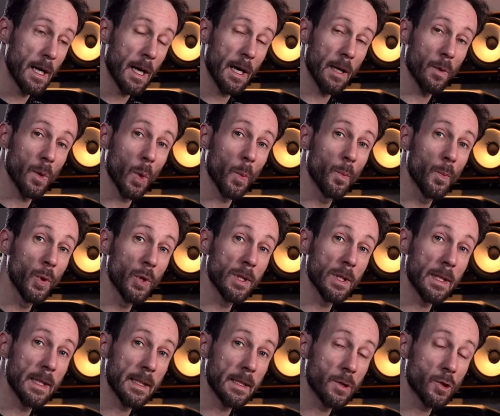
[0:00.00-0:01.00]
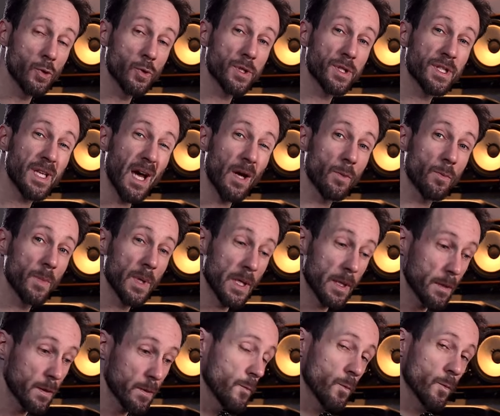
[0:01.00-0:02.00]
I will put a link to
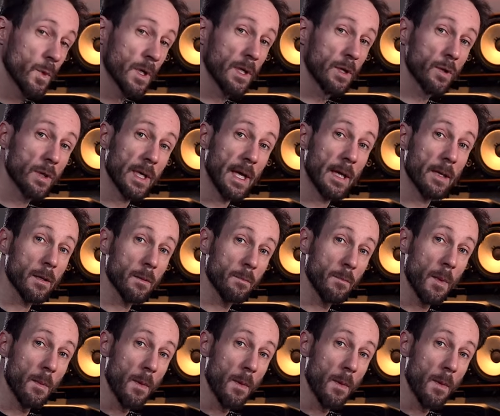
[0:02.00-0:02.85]
SoundBetter where you can